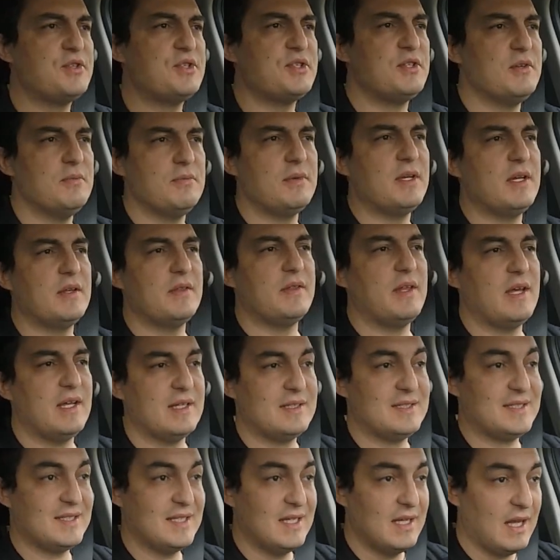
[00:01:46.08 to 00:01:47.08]
to me
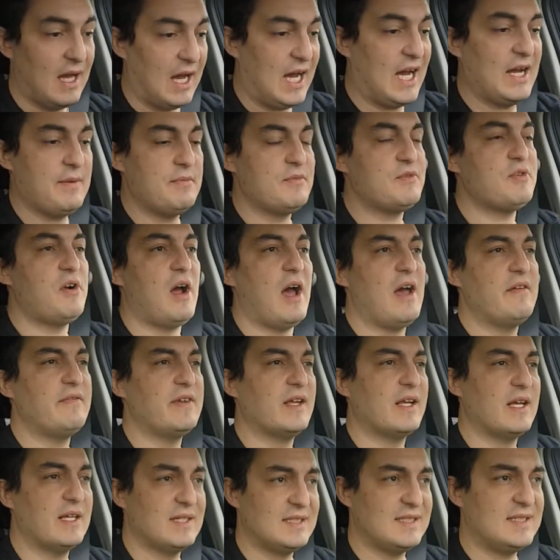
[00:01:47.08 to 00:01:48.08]
that I'm
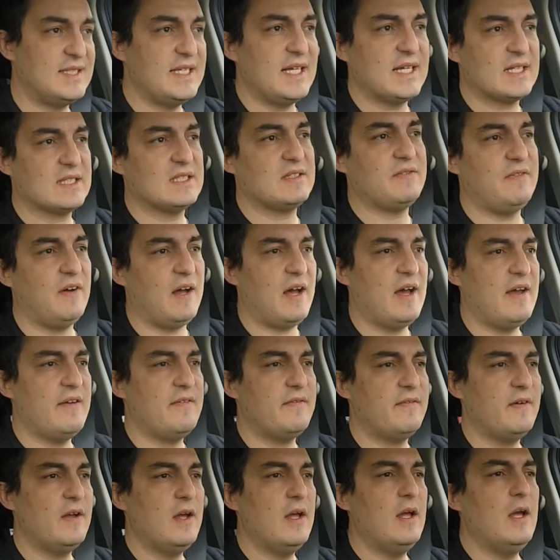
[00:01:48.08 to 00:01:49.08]
driving a
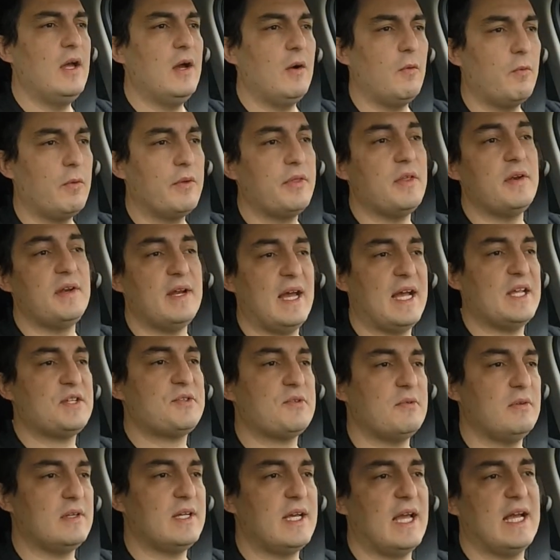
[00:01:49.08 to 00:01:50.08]
CX-5 with a
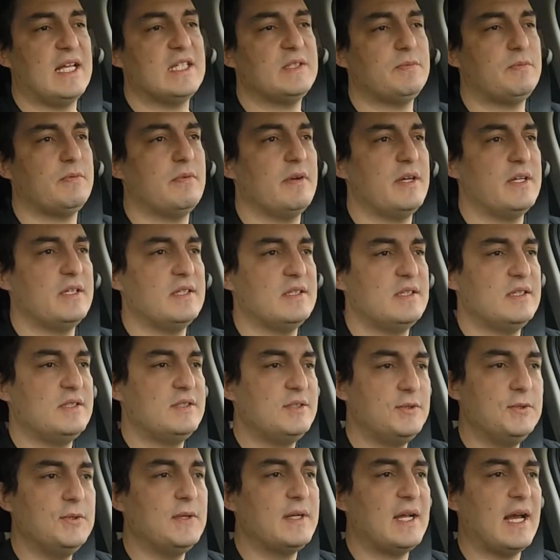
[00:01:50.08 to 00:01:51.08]
naturally aspirated
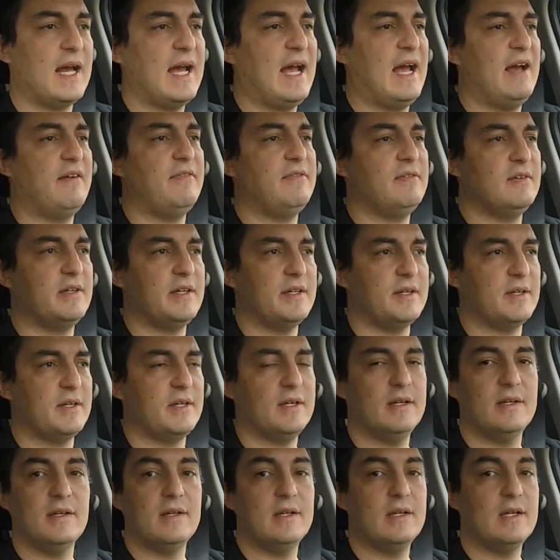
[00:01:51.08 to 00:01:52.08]

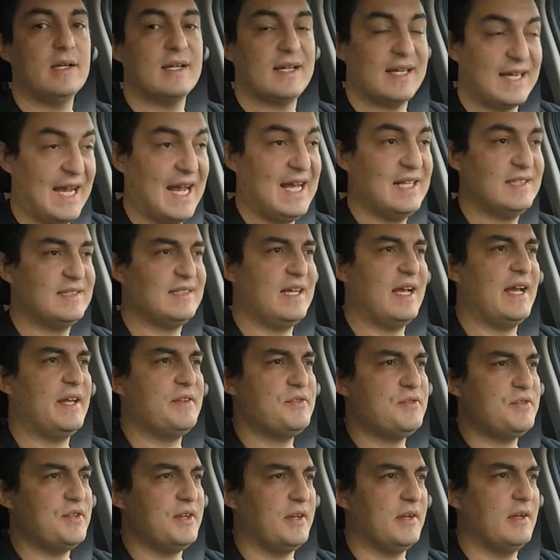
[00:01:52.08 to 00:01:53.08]
2.5-liter gas
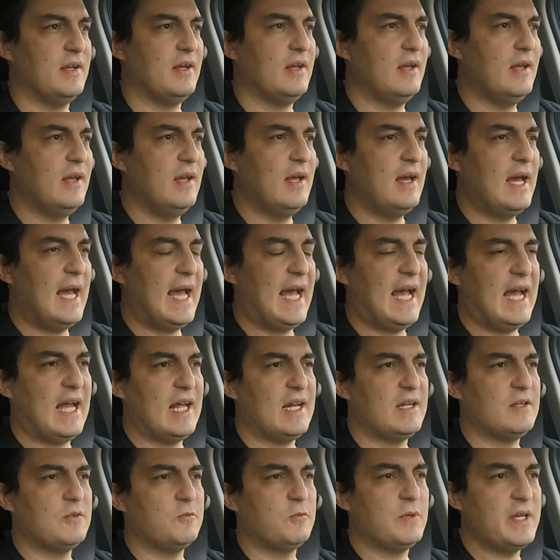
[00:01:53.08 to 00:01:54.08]
engine.
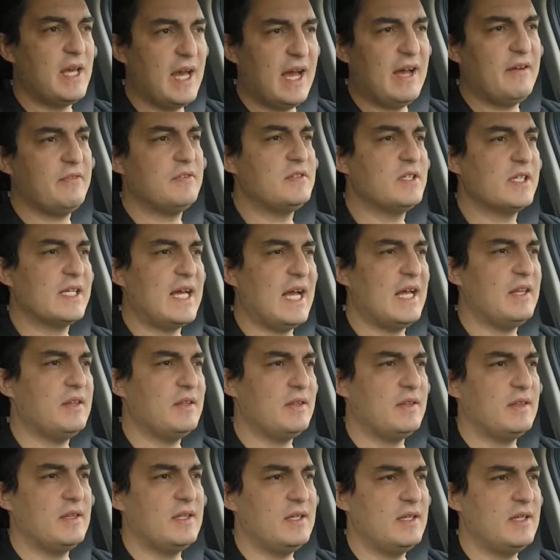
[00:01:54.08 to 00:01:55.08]
And we have to get
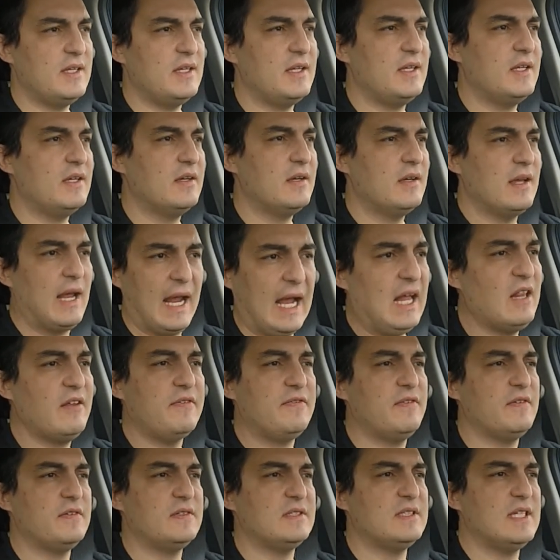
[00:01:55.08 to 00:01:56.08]
the
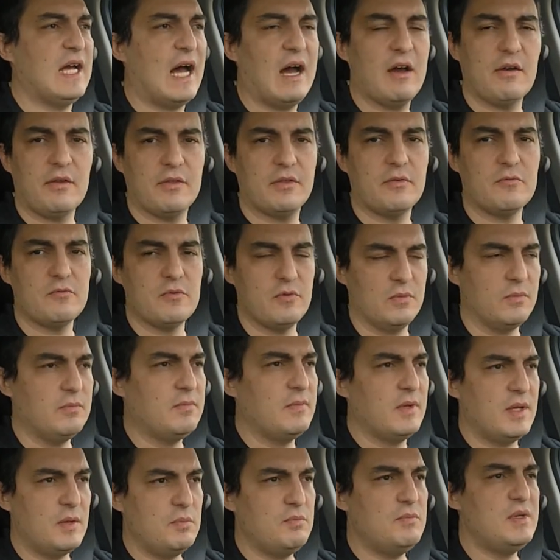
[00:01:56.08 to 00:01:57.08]
elephant out of the room
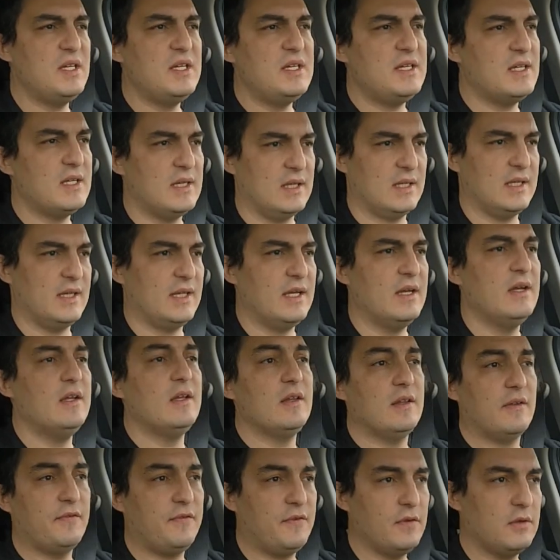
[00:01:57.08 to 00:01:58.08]
immediately,
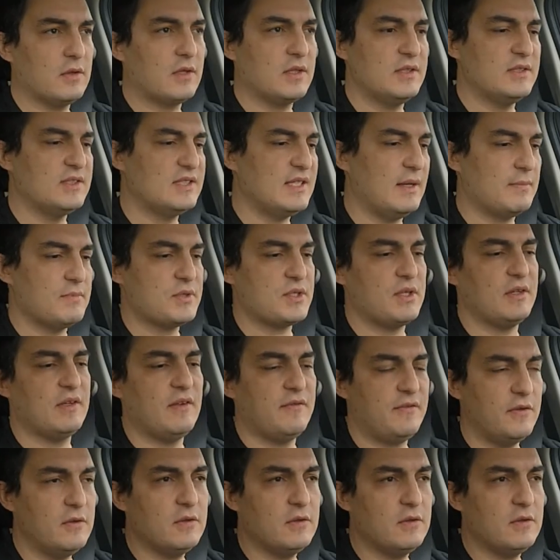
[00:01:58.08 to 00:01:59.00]
the fuel consumption. The fuel